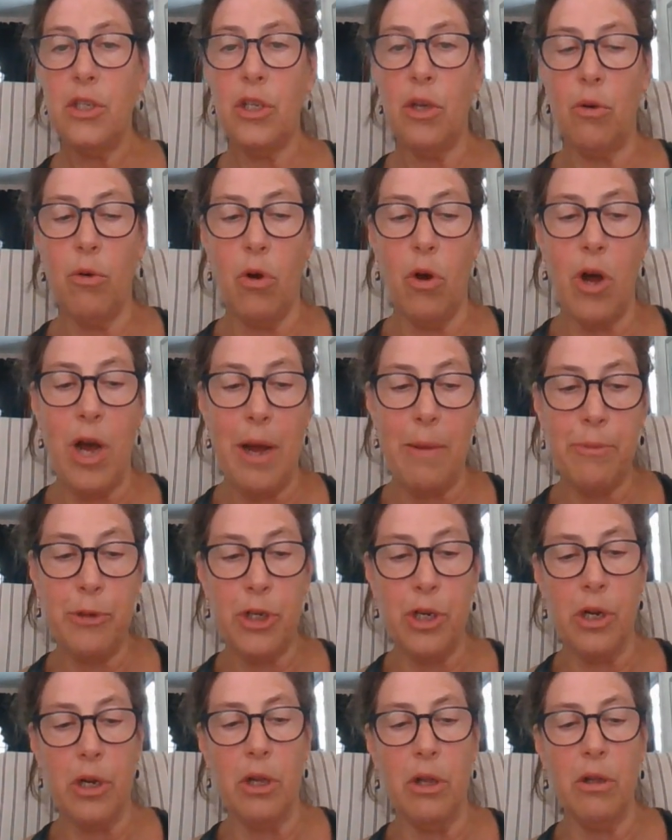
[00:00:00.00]
So
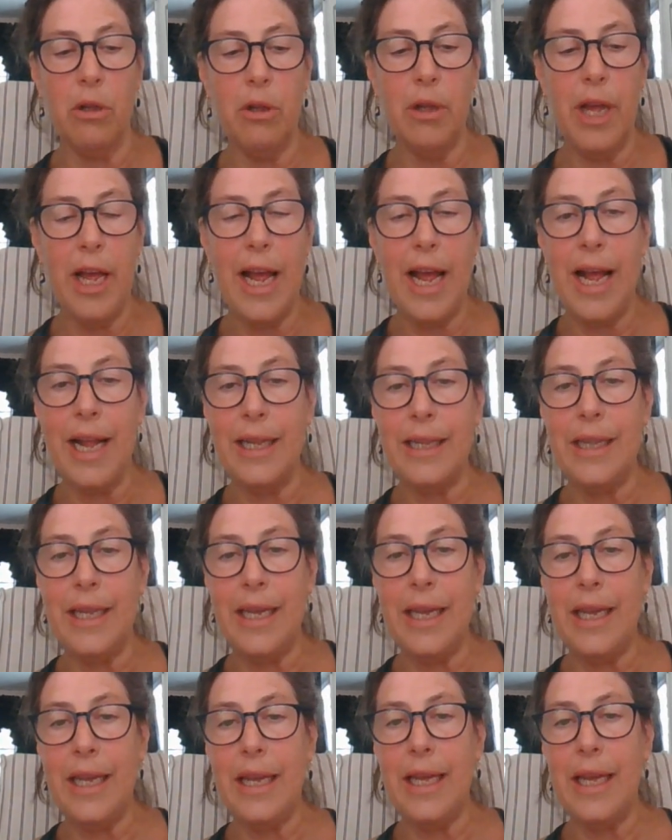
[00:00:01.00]
optional, at
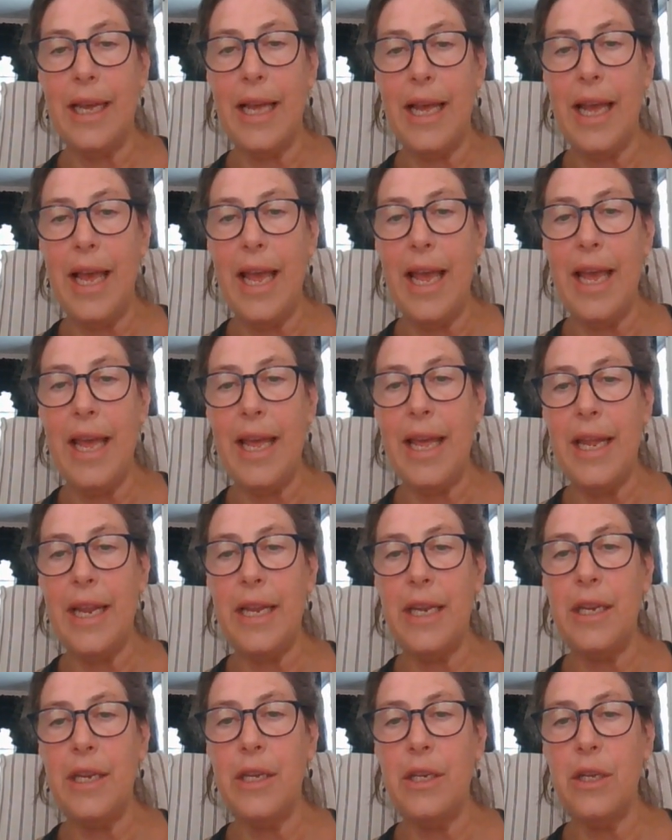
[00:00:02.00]
the
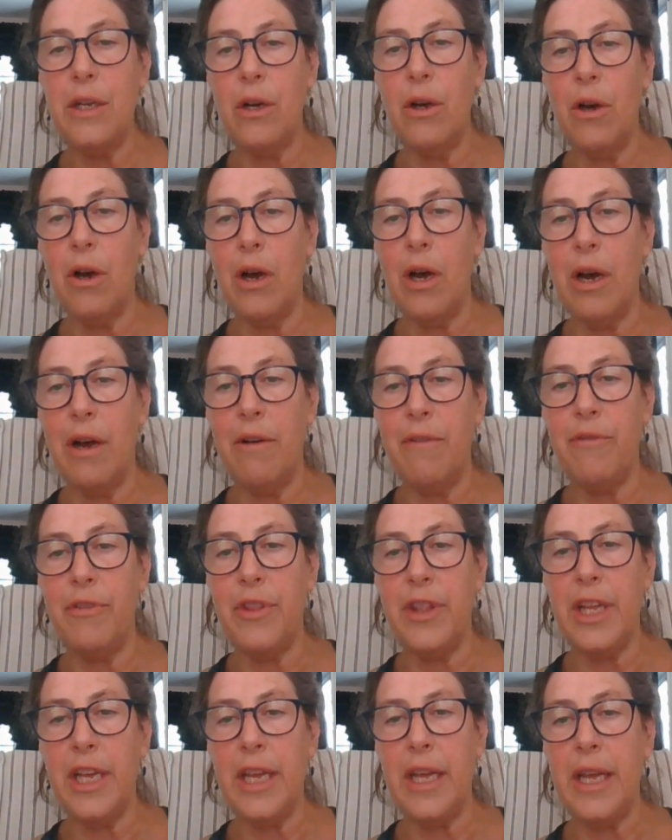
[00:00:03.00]
end
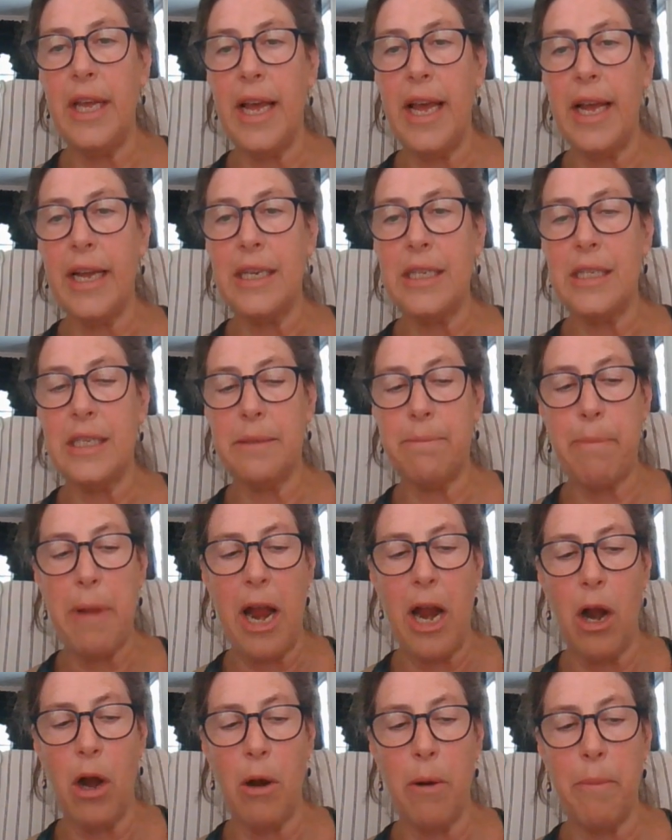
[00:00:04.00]
of the
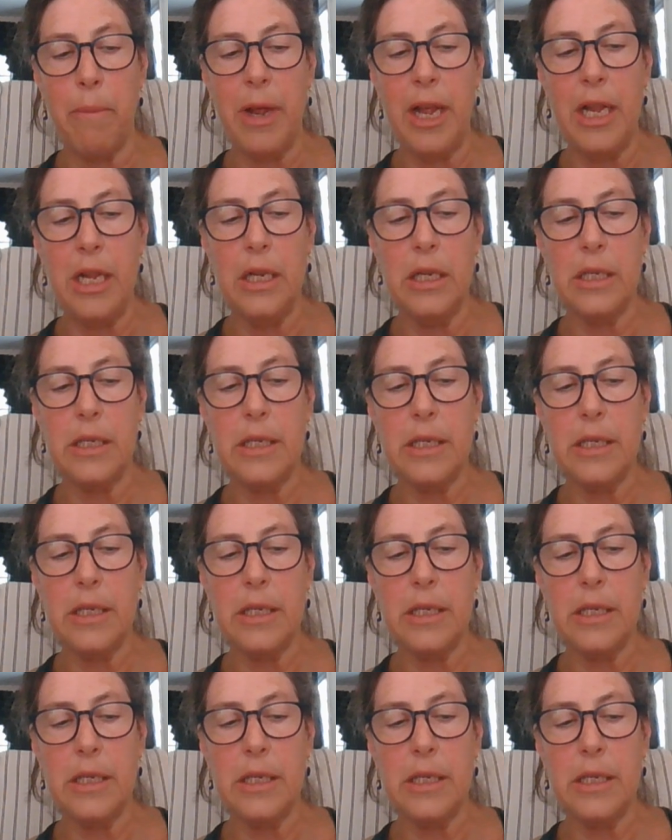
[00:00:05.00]
experiment.